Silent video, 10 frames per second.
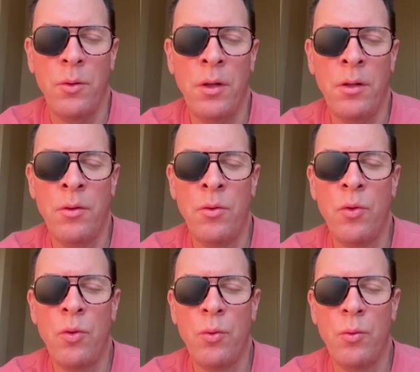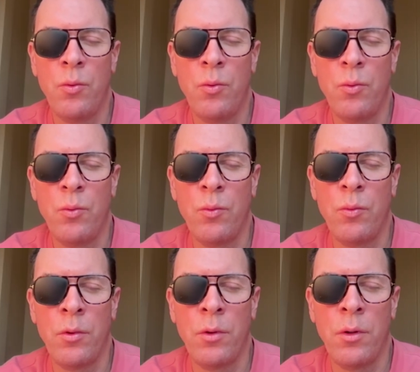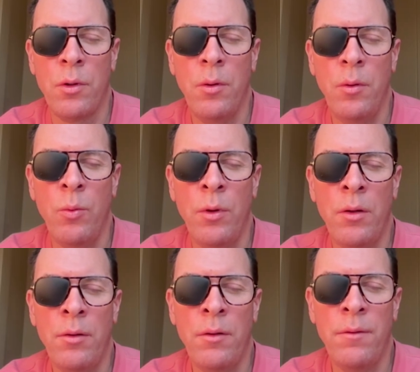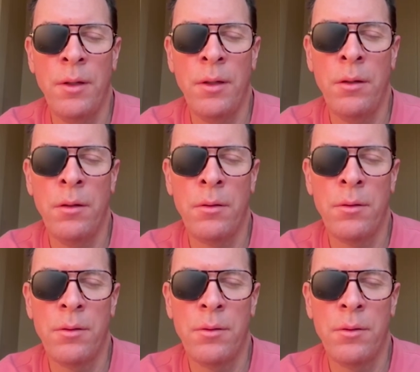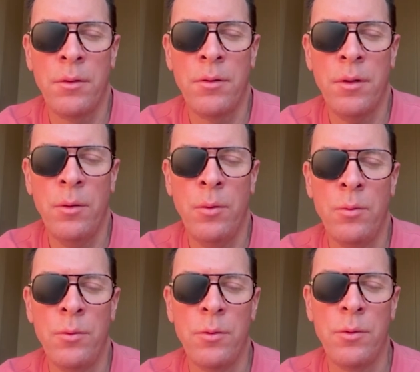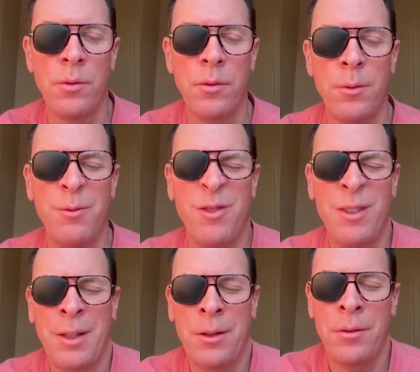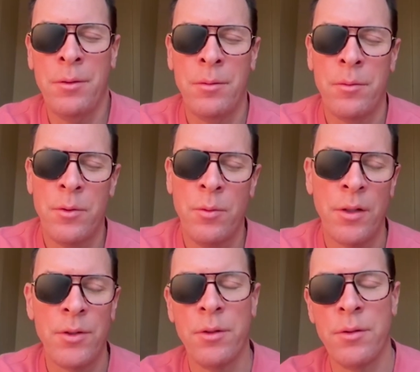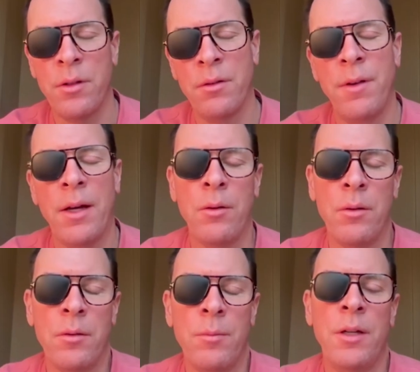Can wiggle your fingers and toes and stretch yourself out a little